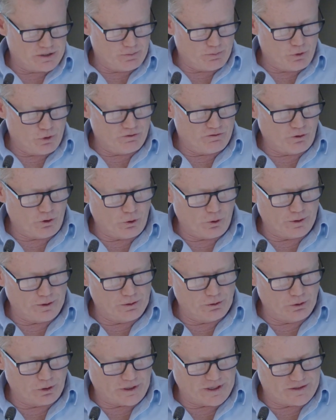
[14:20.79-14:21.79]
to move forward
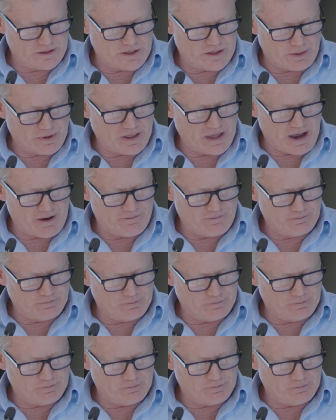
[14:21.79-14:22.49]
and look at some of that,